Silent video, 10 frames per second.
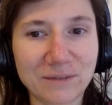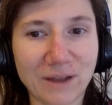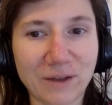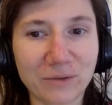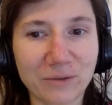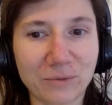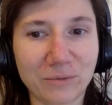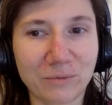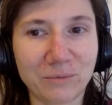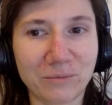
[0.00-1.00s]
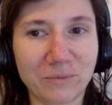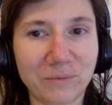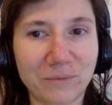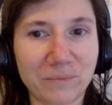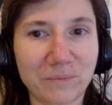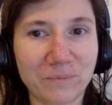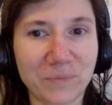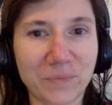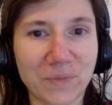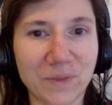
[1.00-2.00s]
how
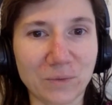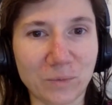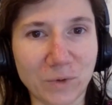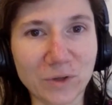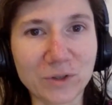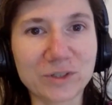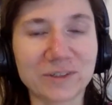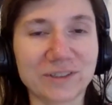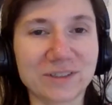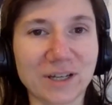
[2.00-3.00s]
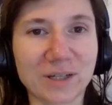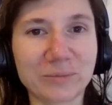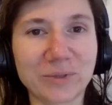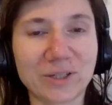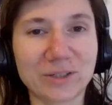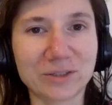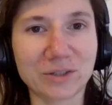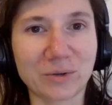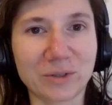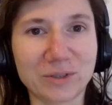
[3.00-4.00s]
the world and the timeline is
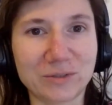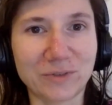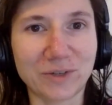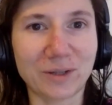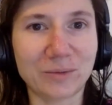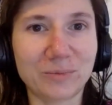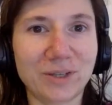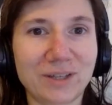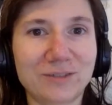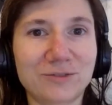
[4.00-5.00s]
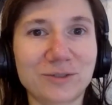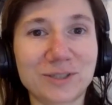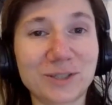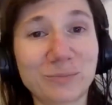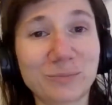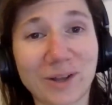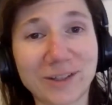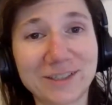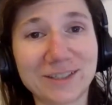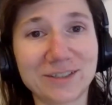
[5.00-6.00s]
going to develop. You can't trust in
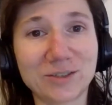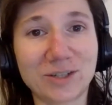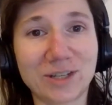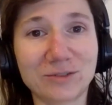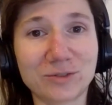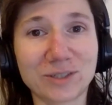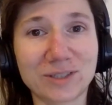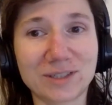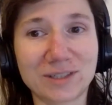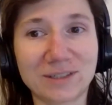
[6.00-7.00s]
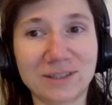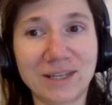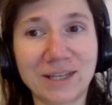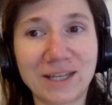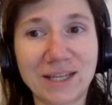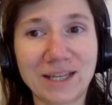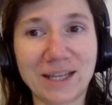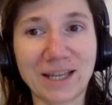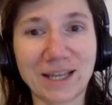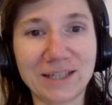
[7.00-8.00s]
politics. You can't trust in
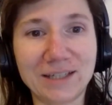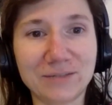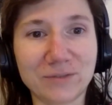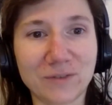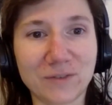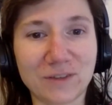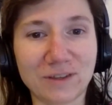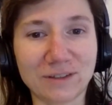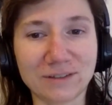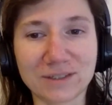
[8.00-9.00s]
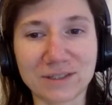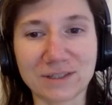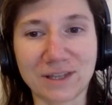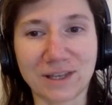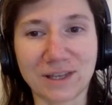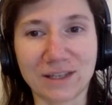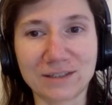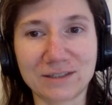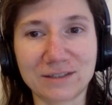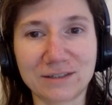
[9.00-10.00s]
any of the things
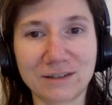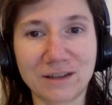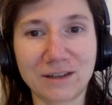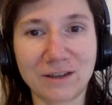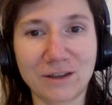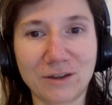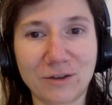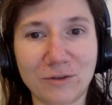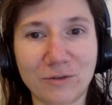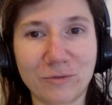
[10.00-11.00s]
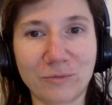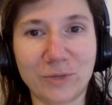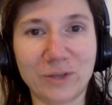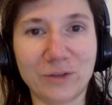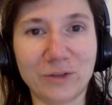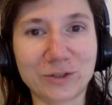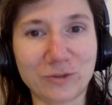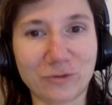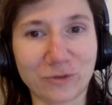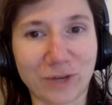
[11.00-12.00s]
that we look
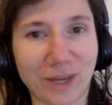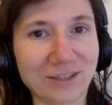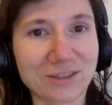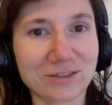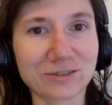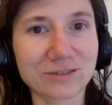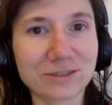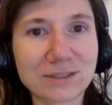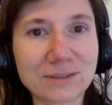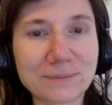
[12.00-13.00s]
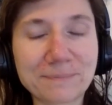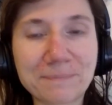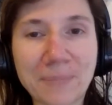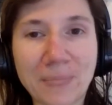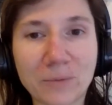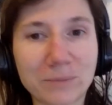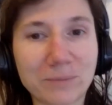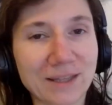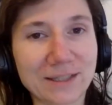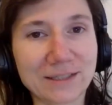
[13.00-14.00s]
to for answers when
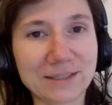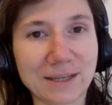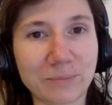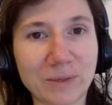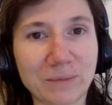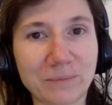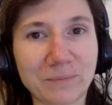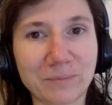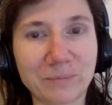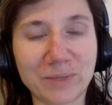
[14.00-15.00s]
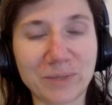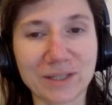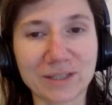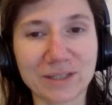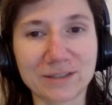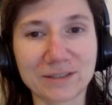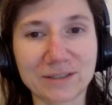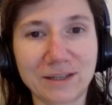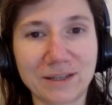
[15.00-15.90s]
bad things happen, because